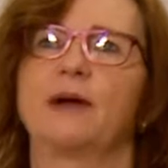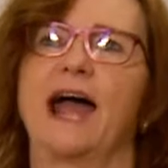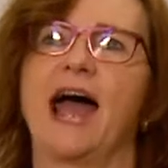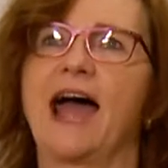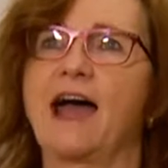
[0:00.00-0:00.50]

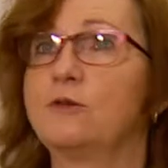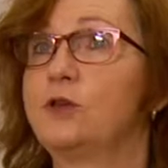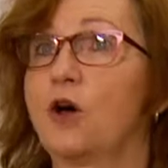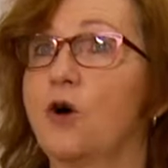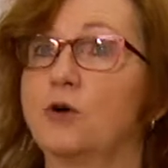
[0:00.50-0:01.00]
about how
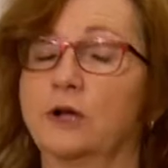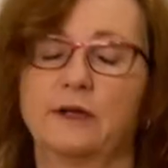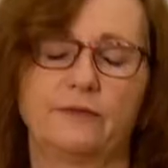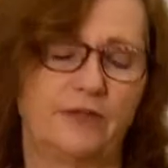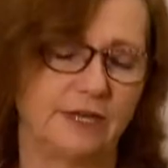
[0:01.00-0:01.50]
long
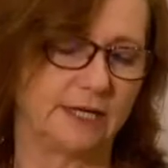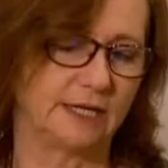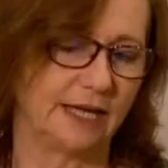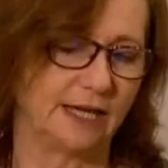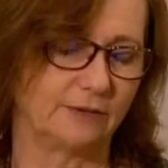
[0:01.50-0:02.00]

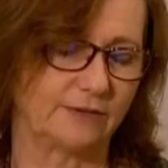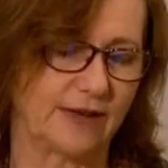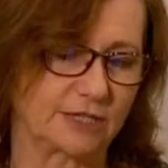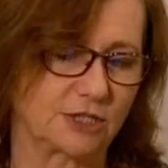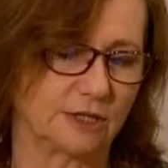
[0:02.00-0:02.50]
the
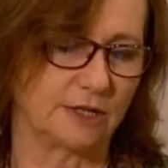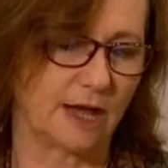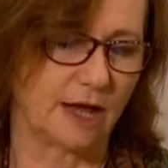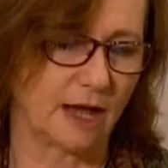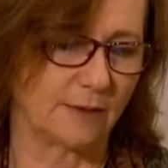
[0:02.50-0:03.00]
infection
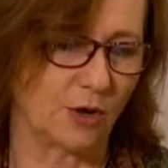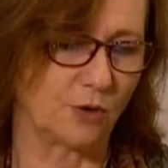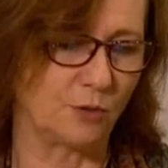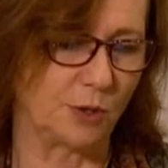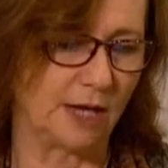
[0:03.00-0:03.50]

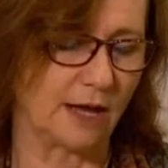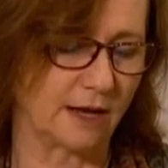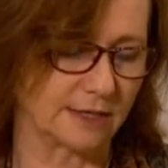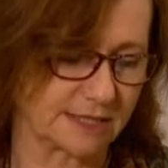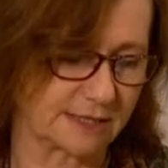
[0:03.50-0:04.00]
would
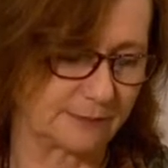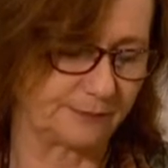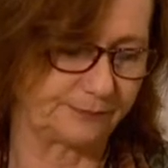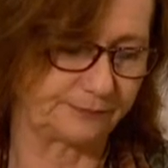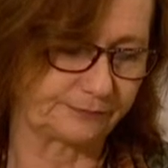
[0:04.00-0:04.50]
last.
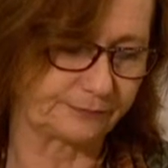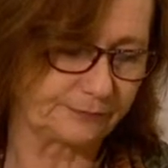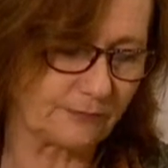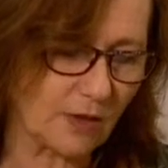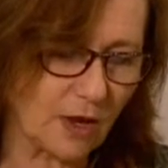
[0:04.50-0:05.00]

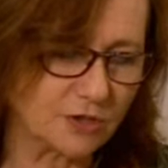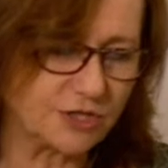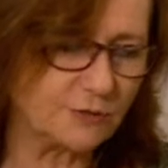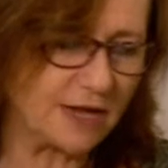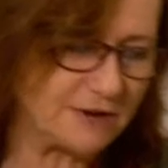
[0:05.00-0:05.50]

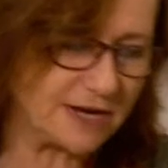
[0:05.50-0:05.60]
So there